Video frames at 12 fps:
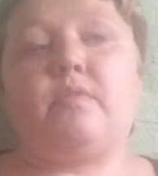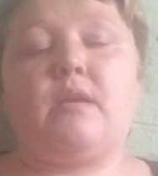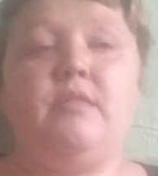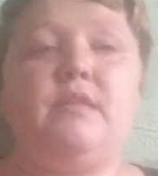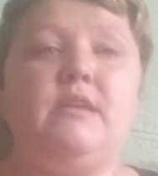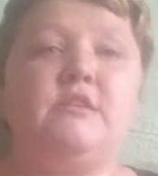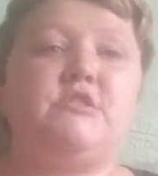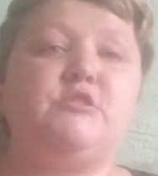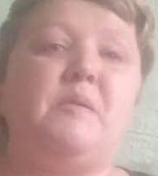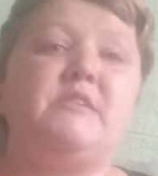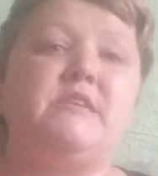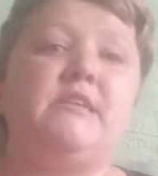that is just
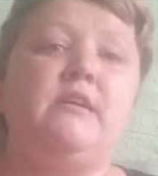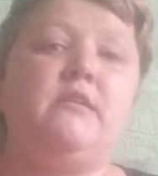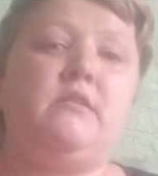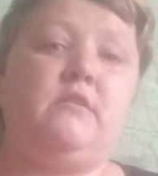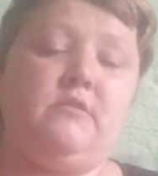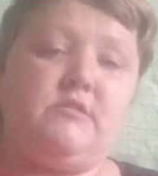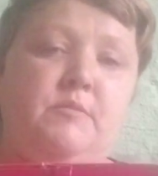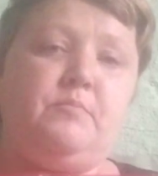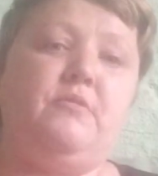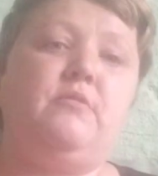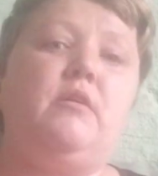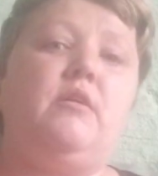basically another little tip
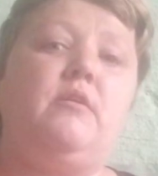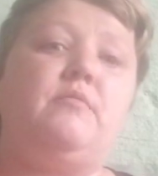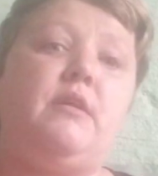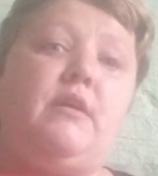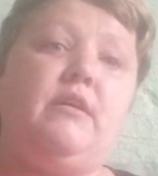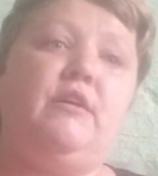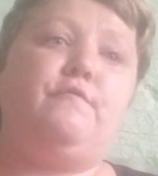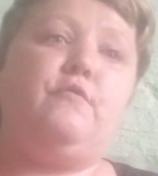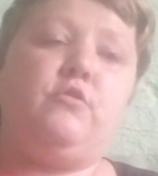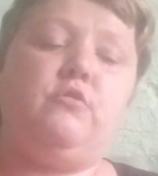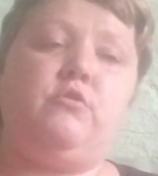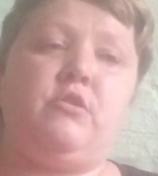that I have for
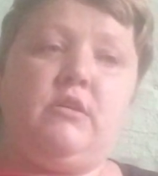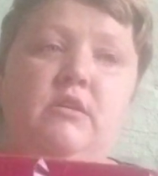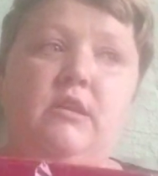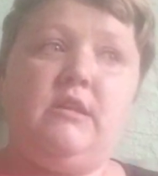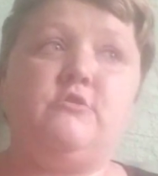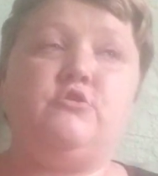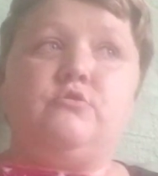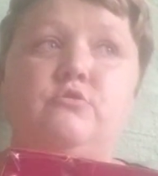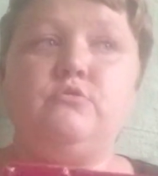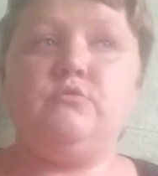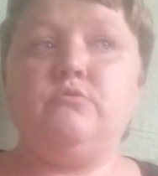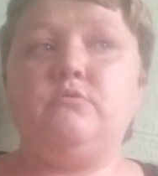you. You're going to need
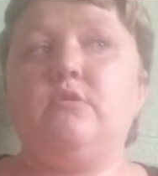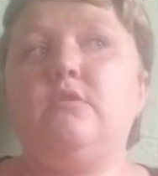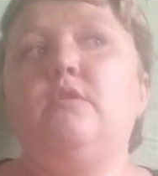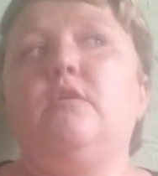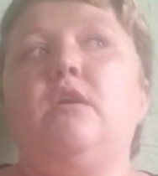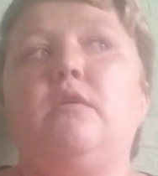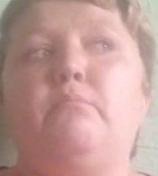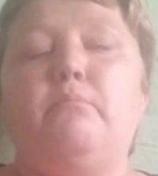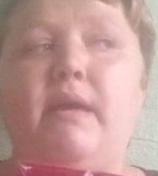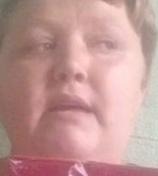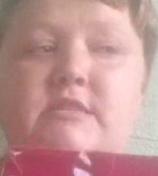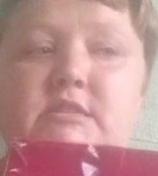to
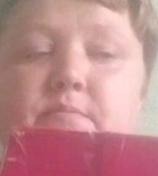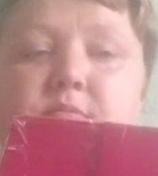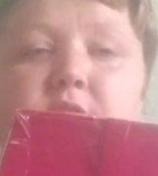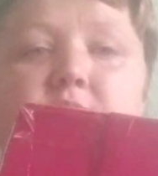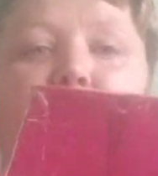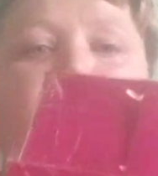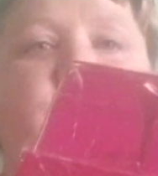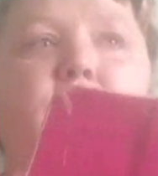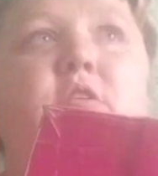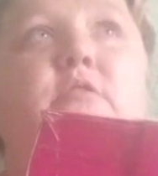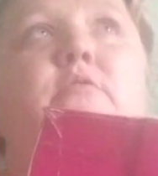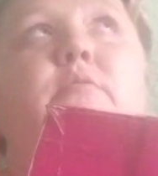make something. You
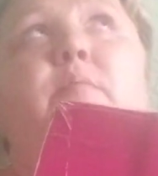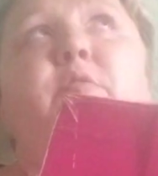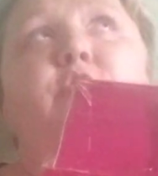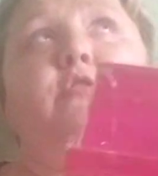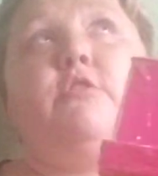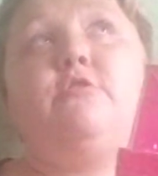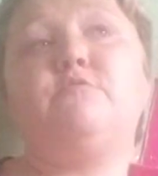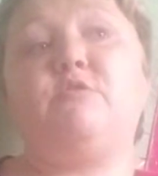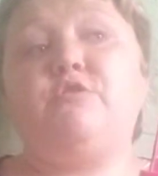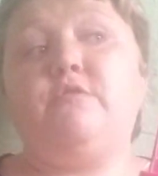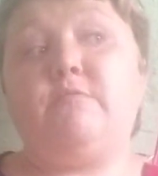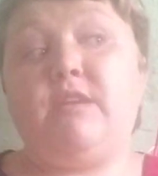don't, I mean, you can use
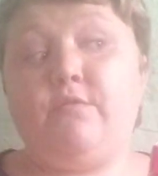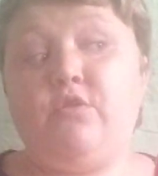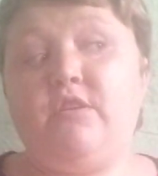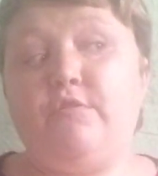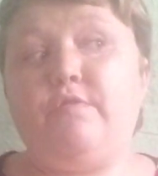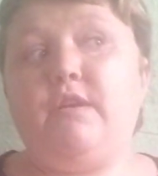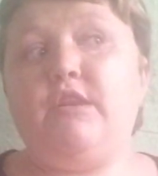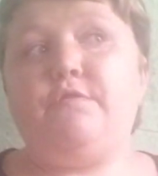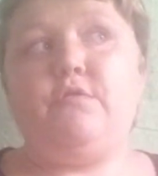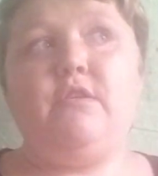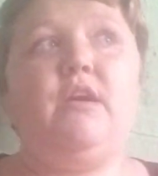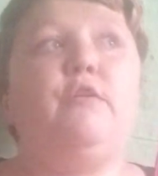whatever you can find.
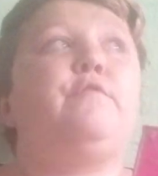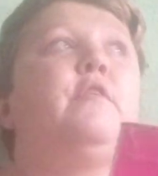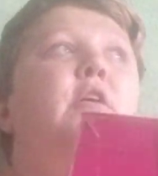If you have